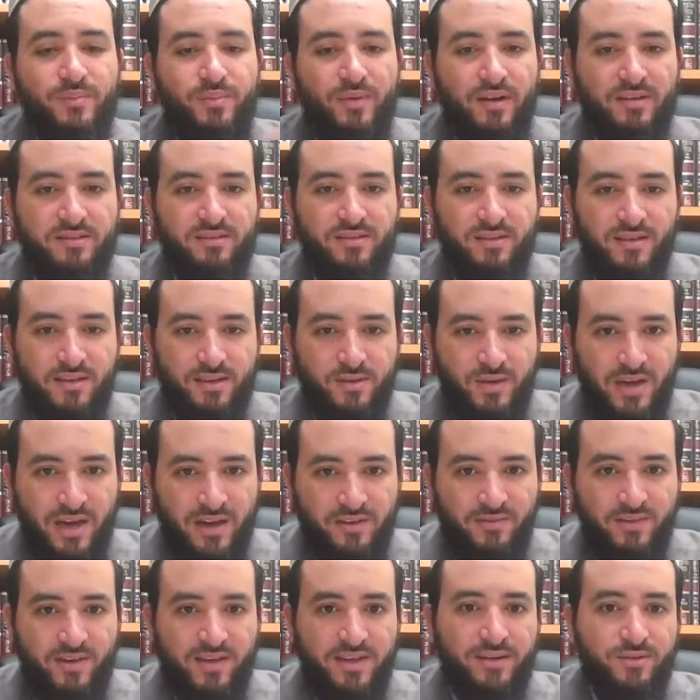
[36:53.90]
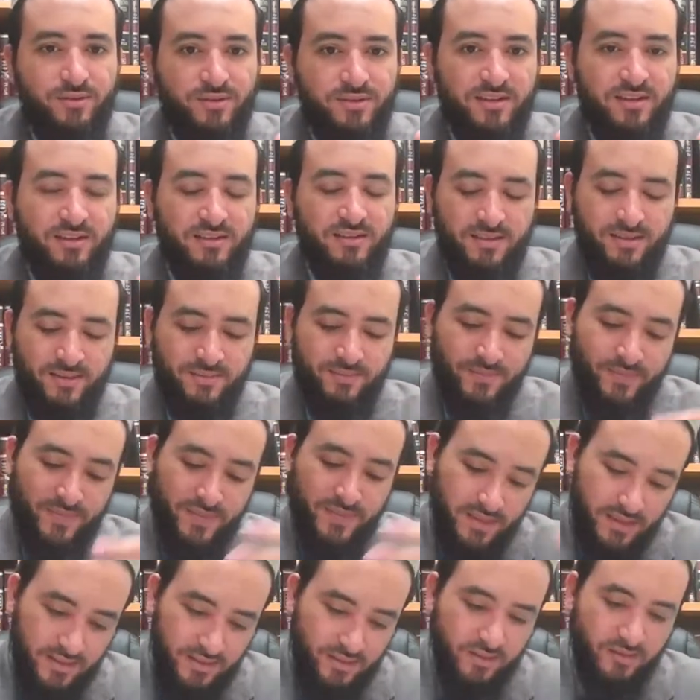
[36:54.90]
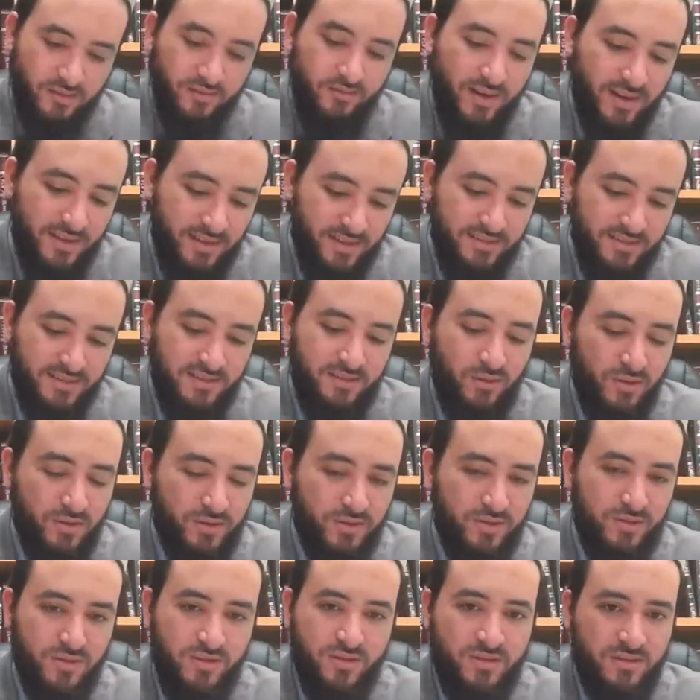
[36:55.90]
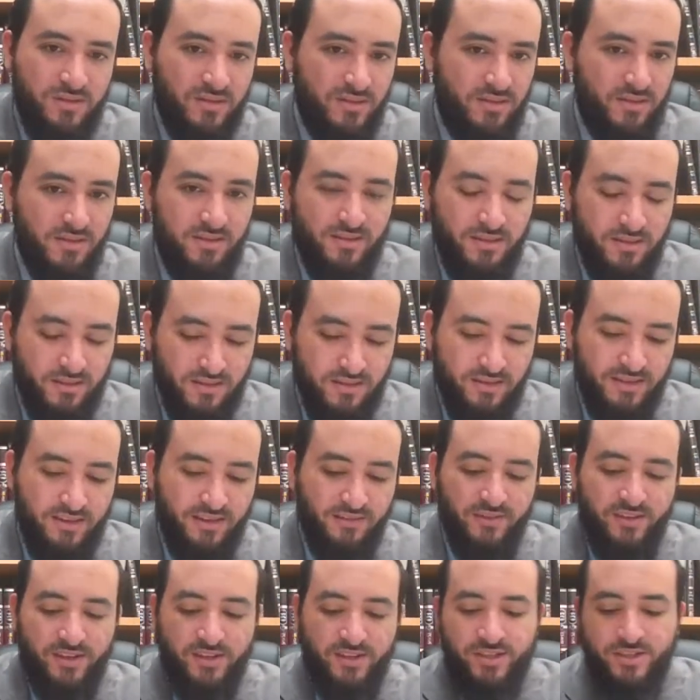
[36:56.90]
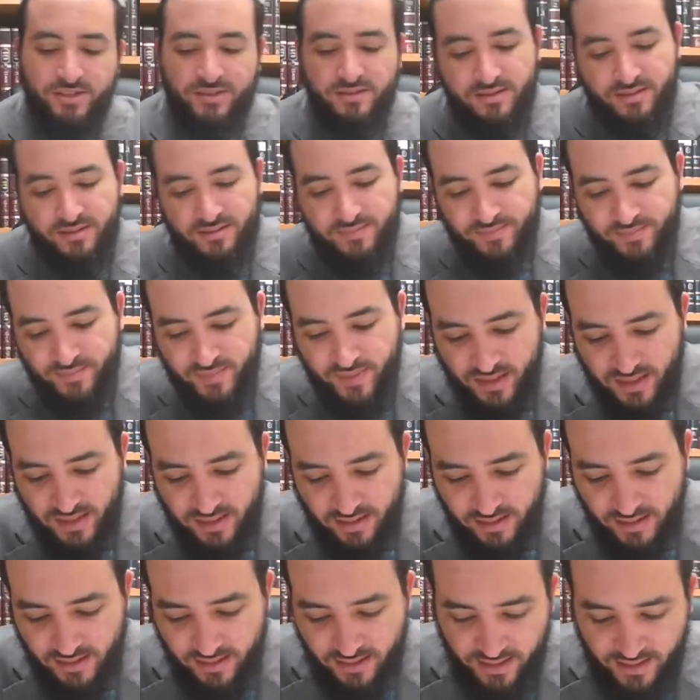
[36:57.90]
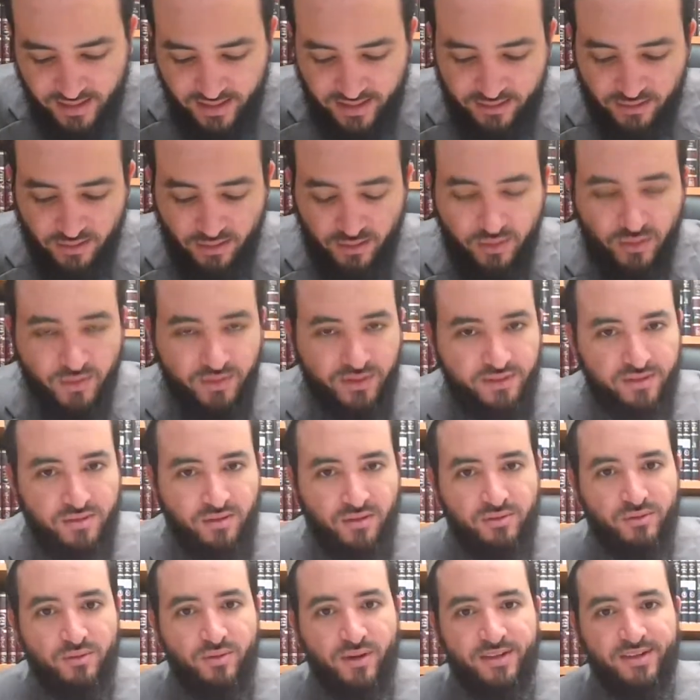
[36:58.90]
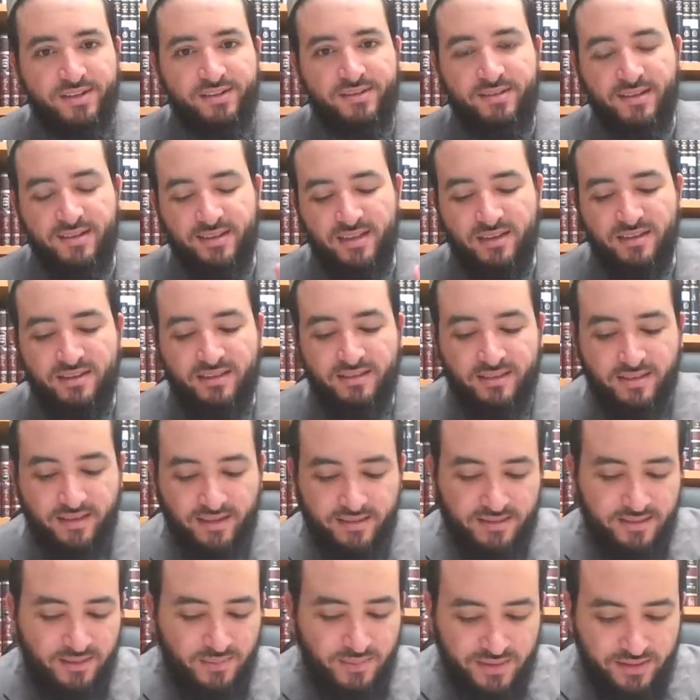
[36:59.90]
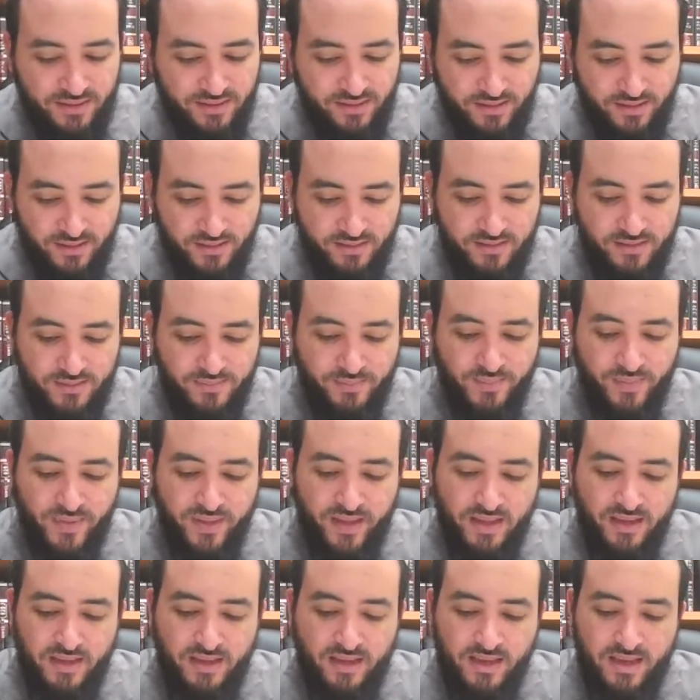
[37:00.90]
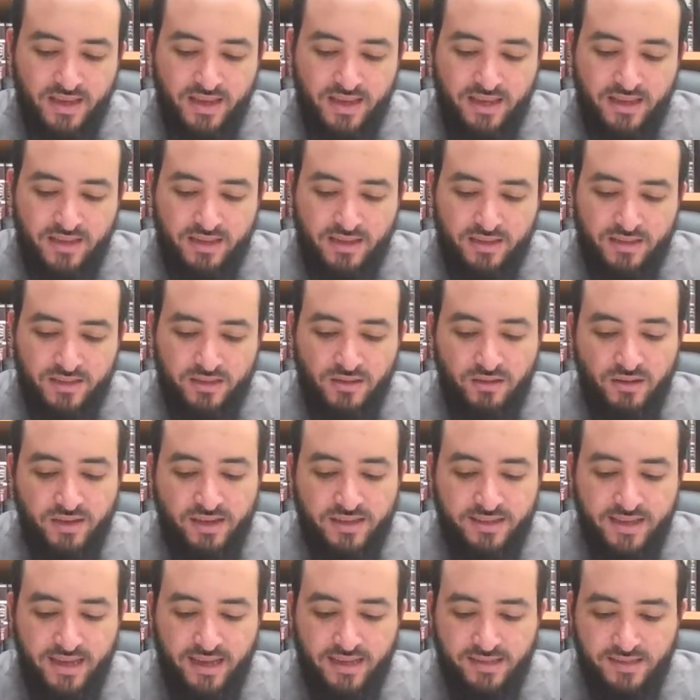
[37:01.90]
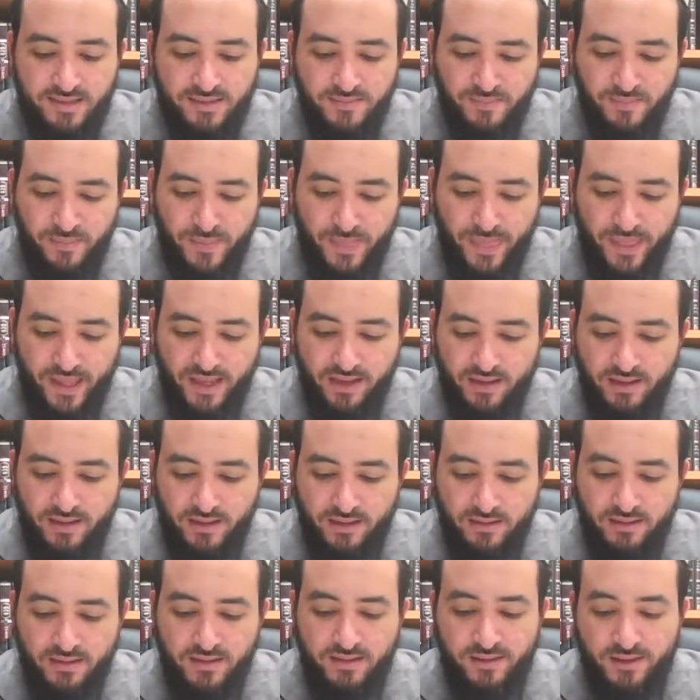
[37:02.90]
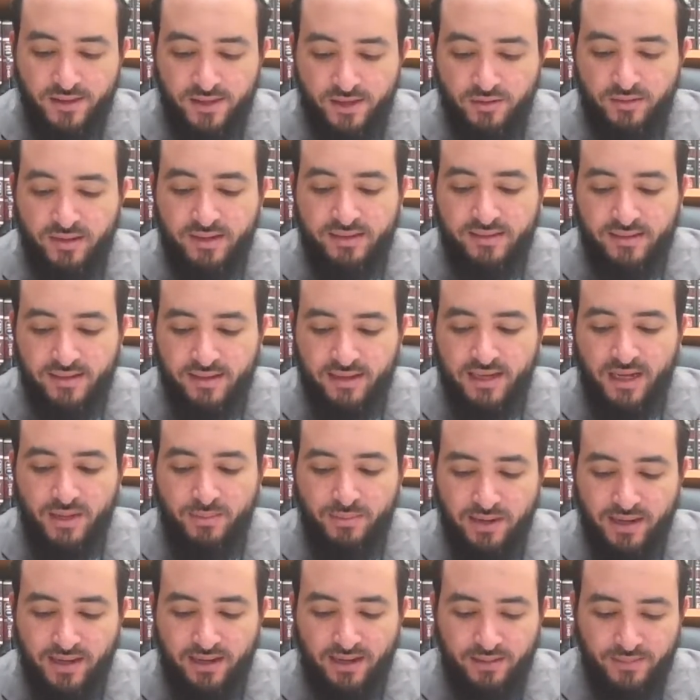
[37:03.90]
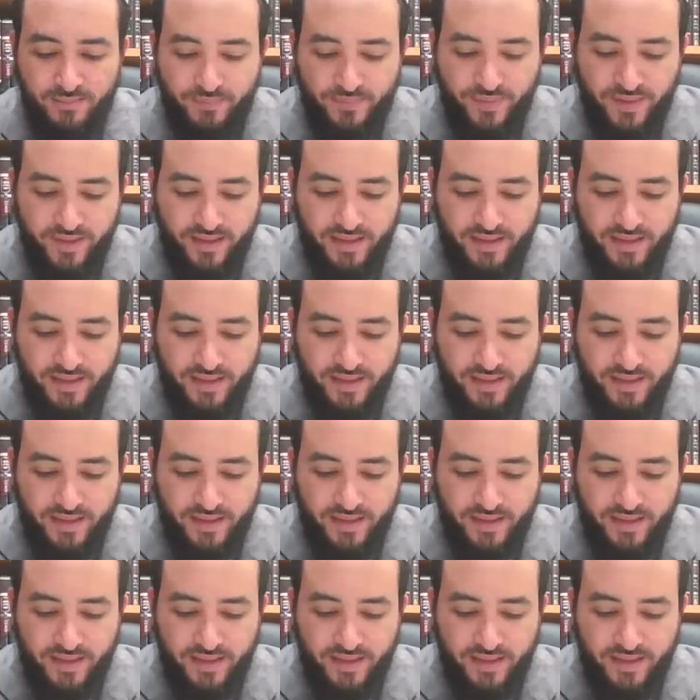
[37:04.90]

practical. You have an utility. So fine, this is all just definitions. It's all good. It's all to understand the text, the materials. So he says, the theoretical Kabbalah